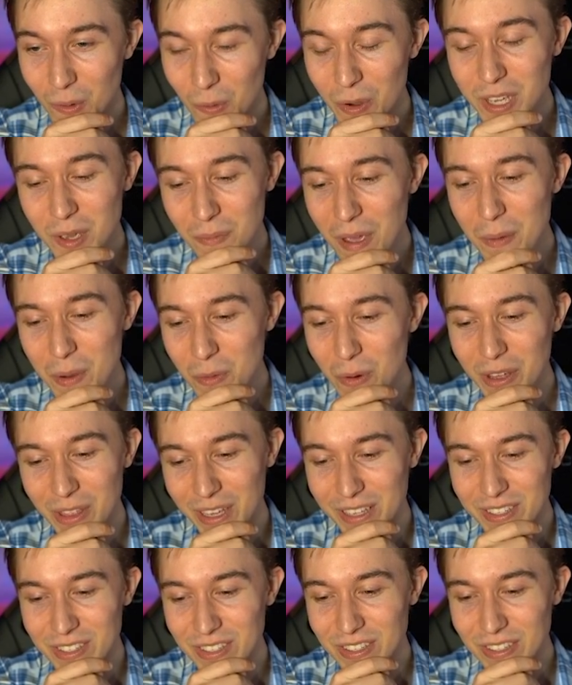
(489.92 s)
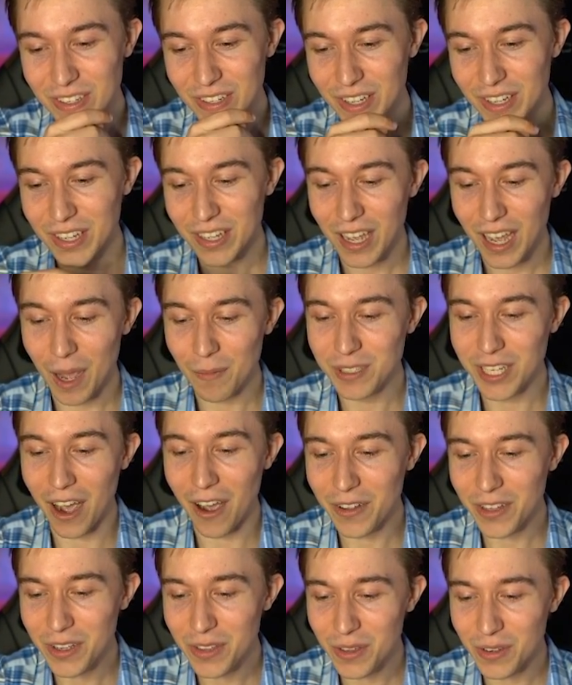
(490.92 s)
We could maybe win this. I'm
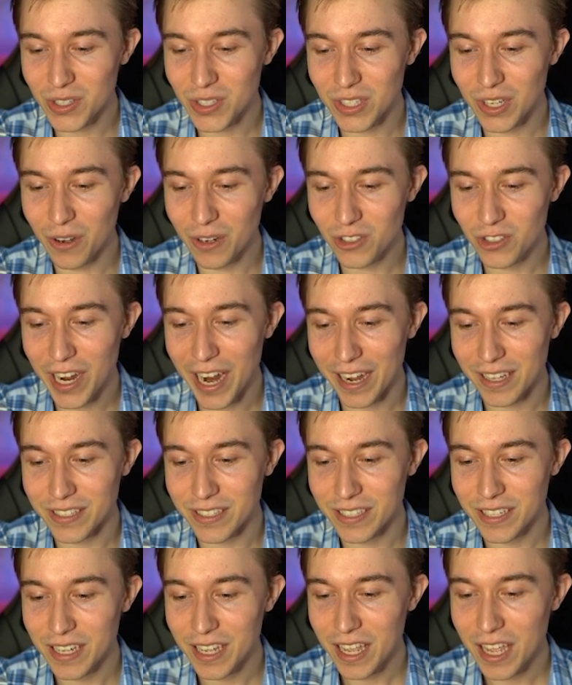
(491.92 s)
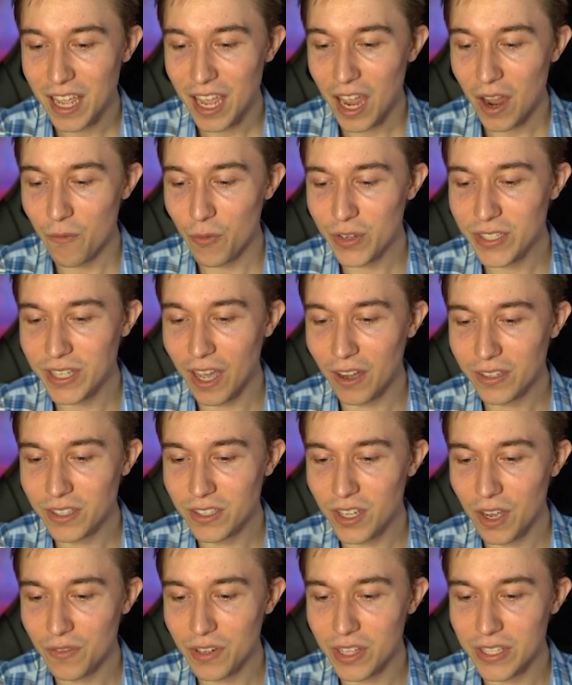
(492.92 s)
telling you, there's still a chance. If we
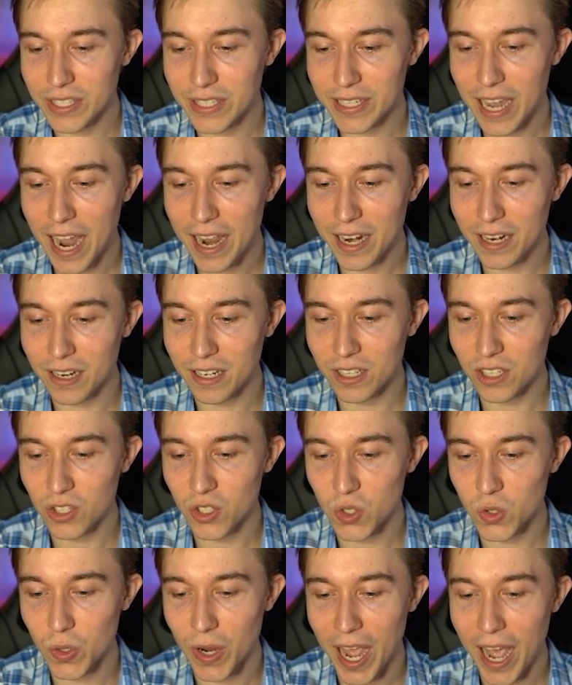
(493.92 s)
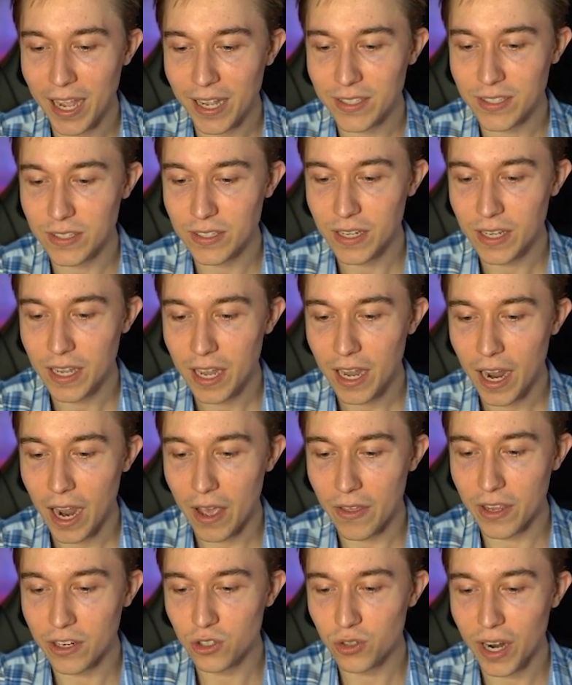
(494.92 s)
skeleton's off to the side and it distracts,
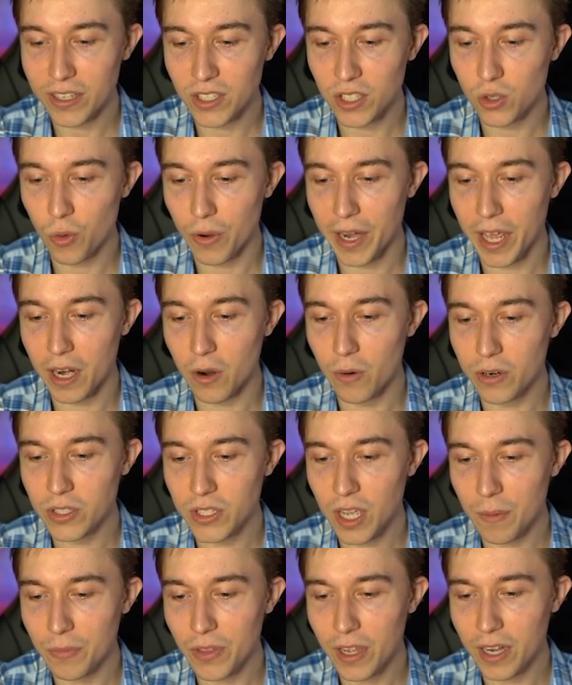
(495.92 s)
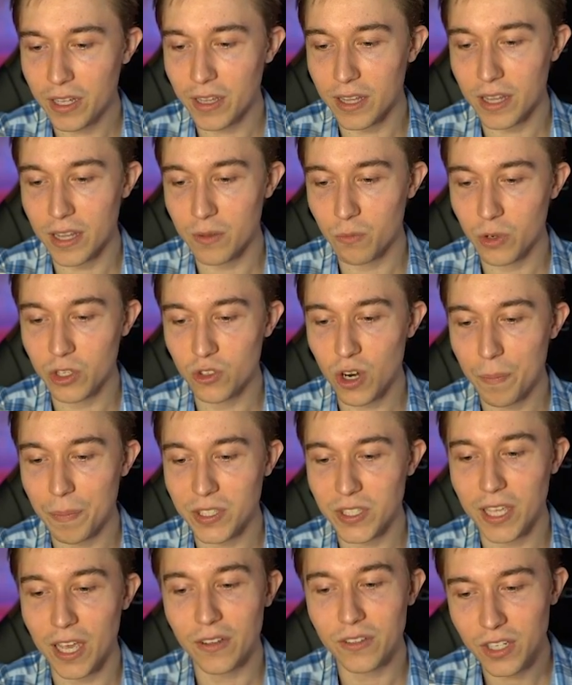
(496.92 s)
and then he tries a tornado or something, and then we drop
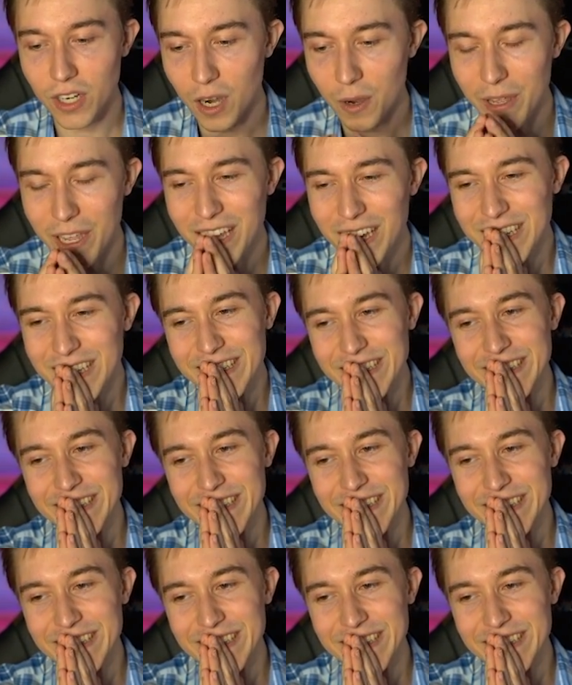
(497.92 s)
a skeleton army.